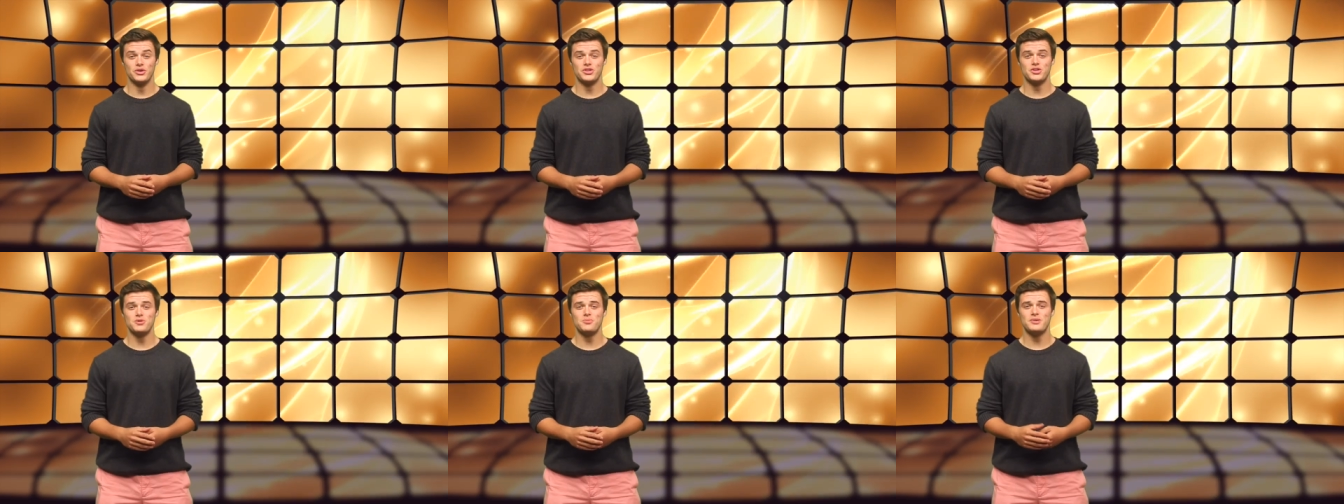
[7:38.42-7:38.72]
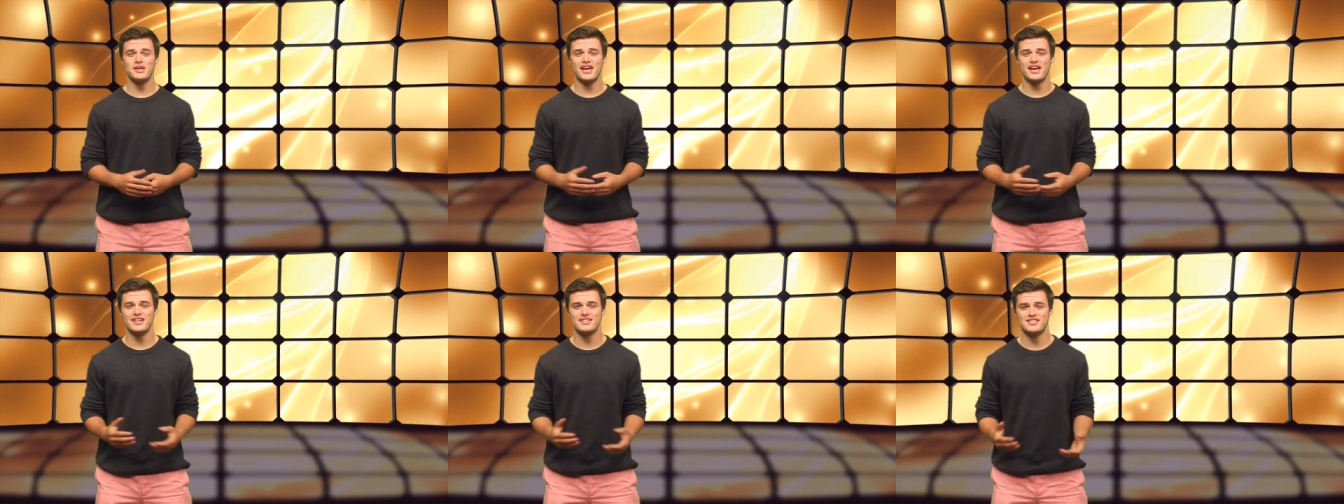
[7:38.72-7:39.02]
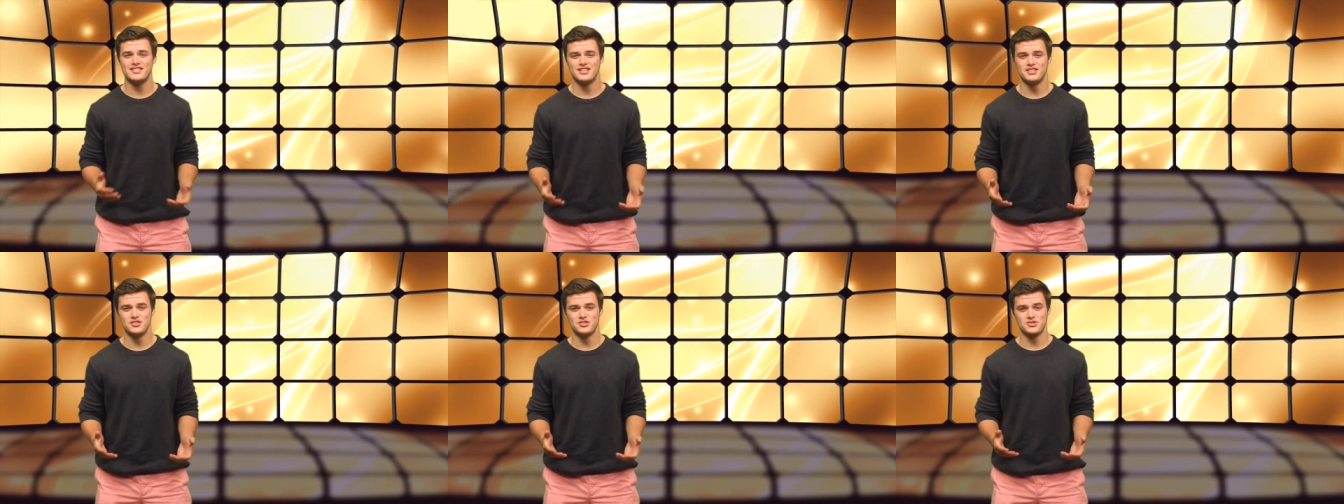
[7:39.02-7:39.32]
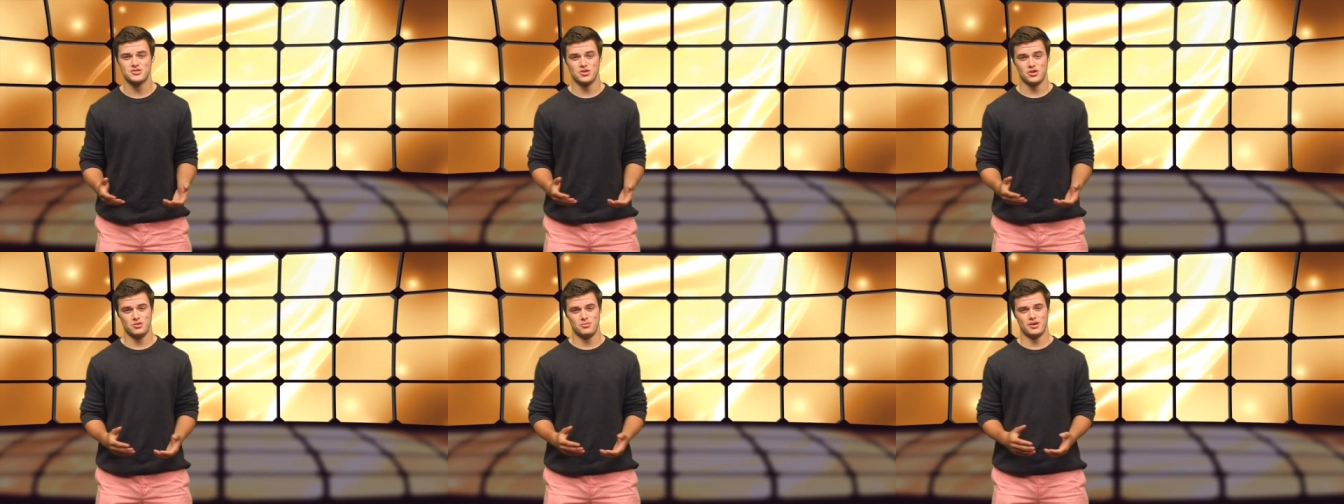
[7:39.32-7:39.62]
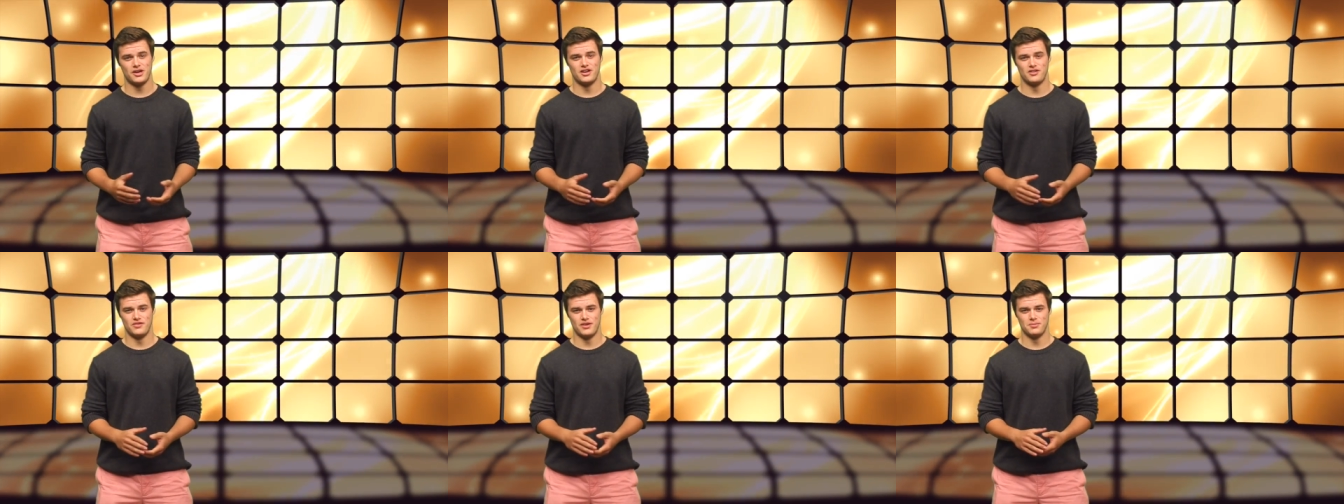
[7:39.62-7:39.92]
Will you be 18 years
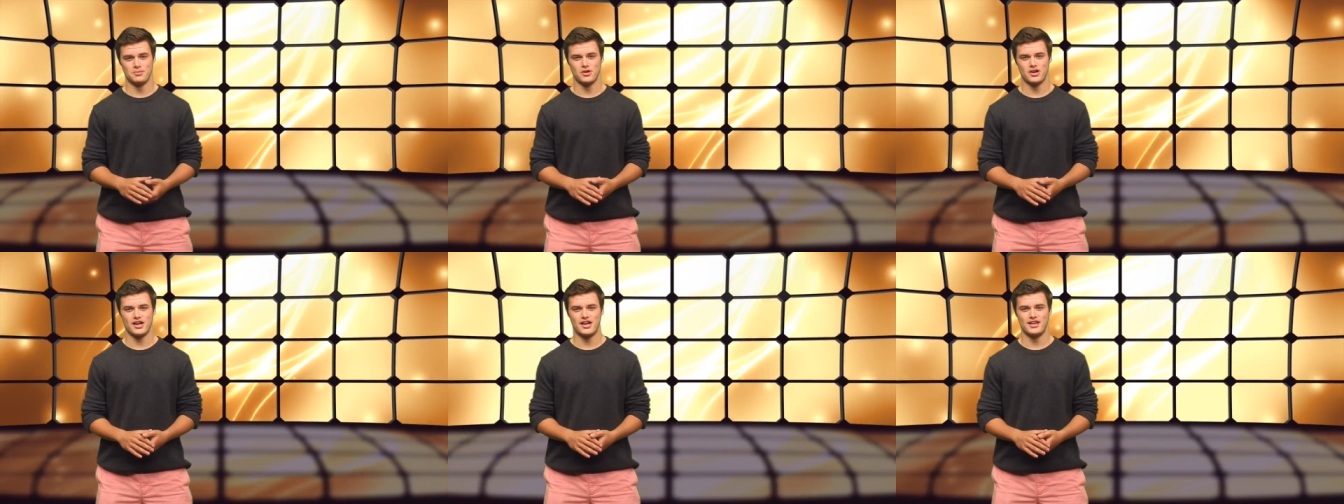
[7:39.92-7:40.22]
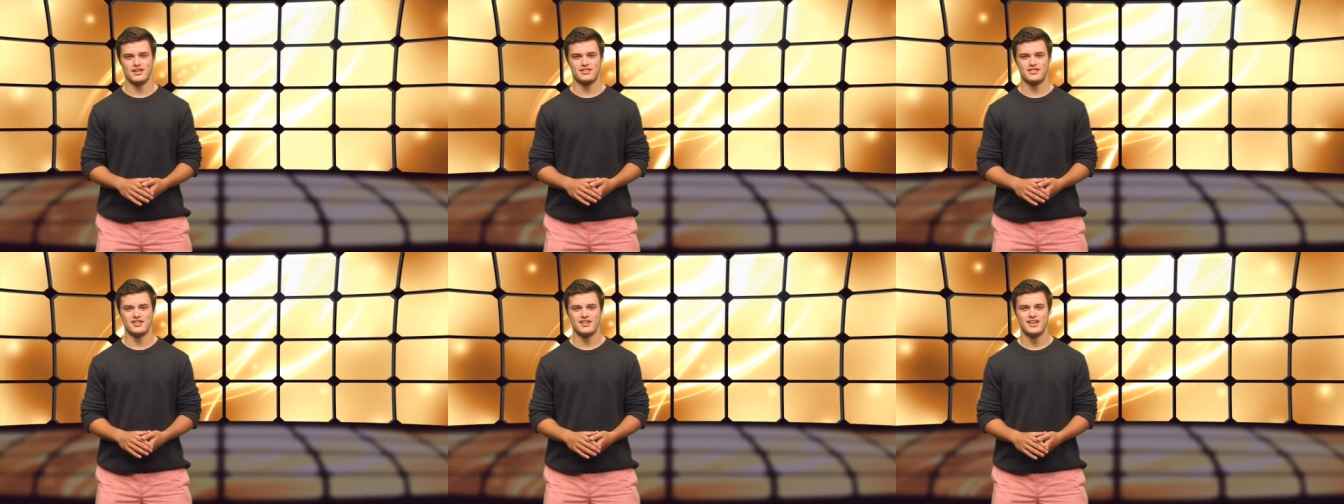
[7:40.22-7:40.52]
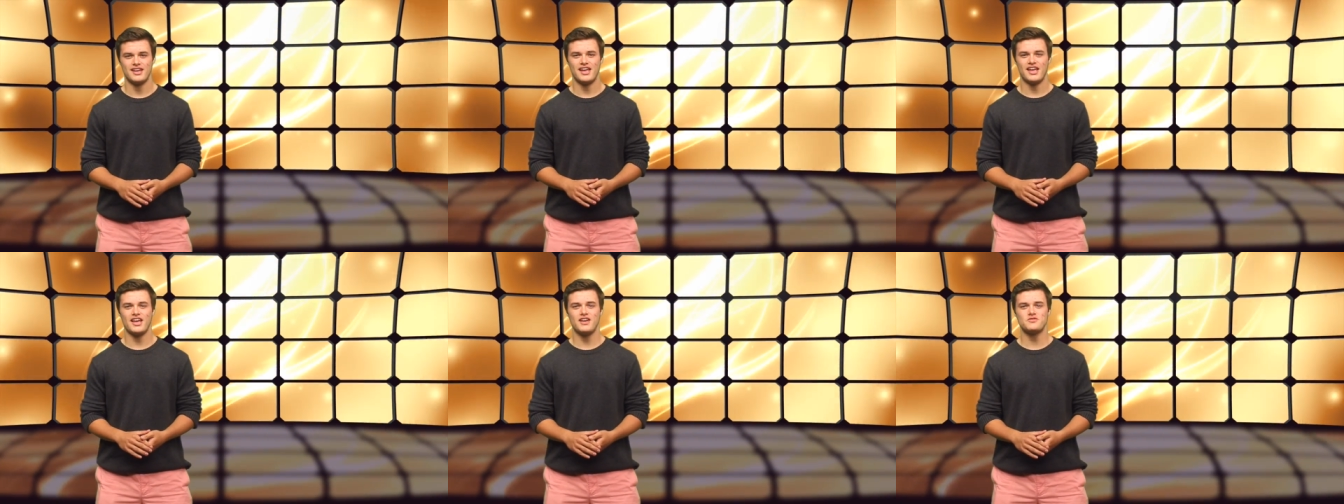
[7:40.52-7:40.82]
old by November 8th?